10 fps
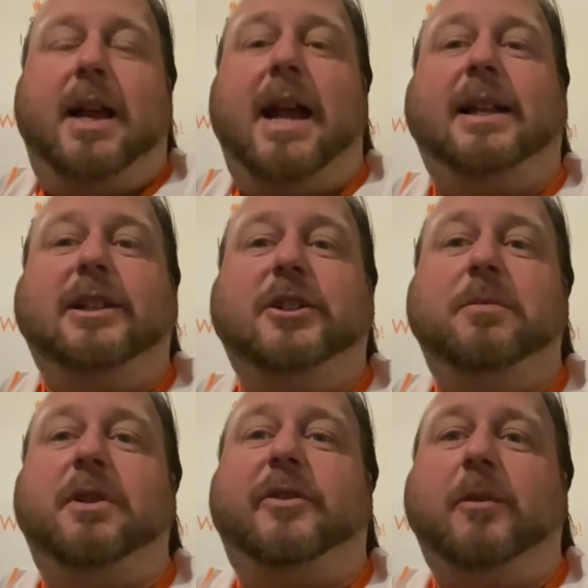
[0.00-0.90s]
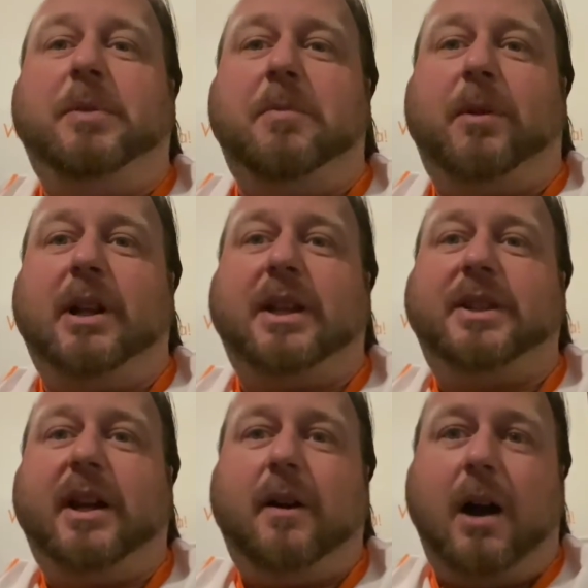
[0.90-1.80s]
Hello, beautiful people out
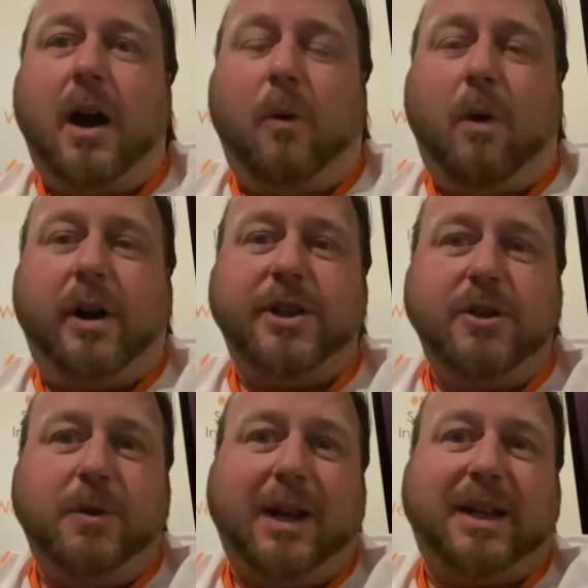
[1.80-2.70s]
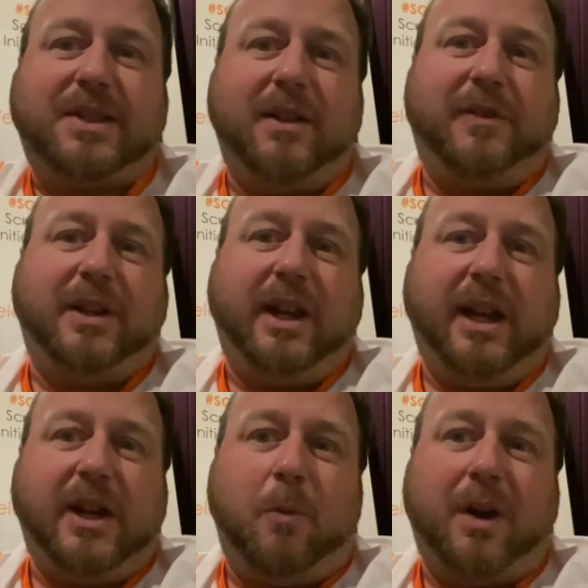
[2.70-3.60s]
there. How are you? Alexandre
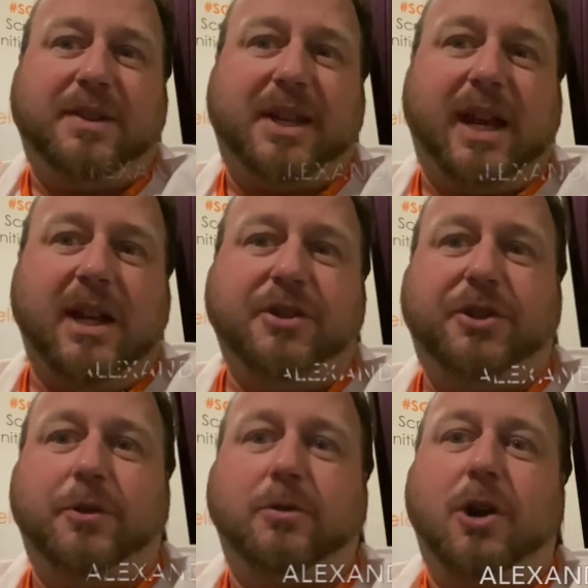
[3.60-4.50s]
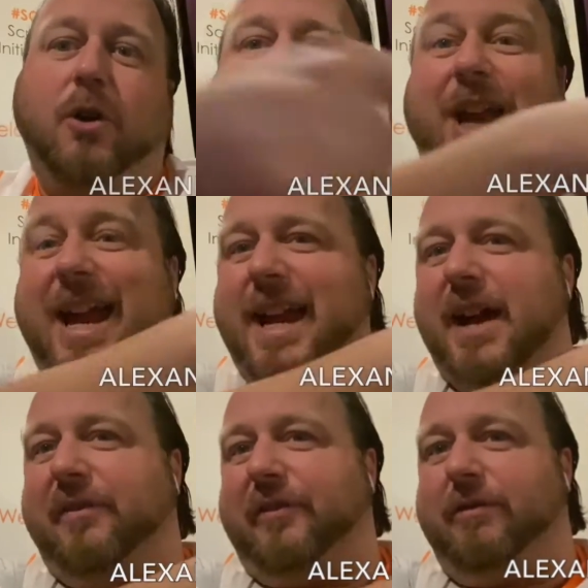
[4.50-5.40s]
Frederic, once again, your coach
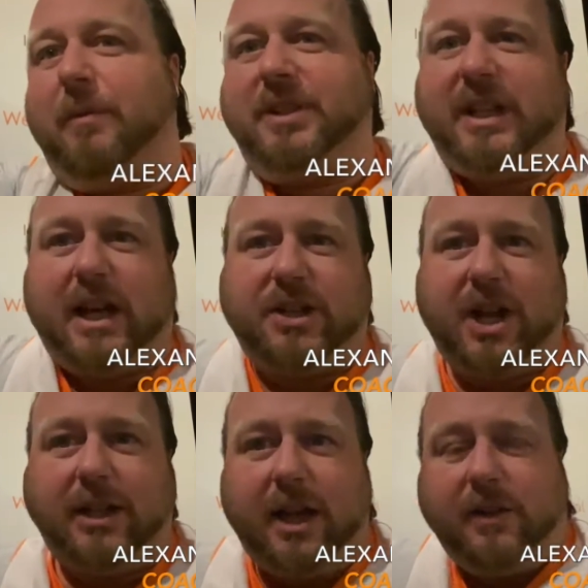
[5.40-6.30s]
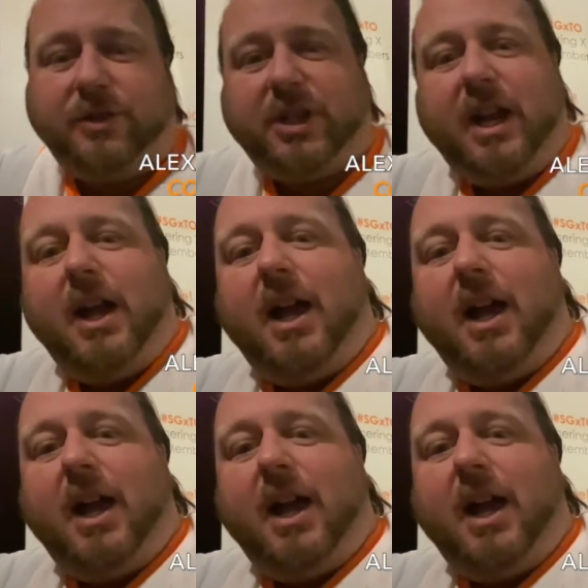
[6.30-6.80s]
AF from the Agile Lounge.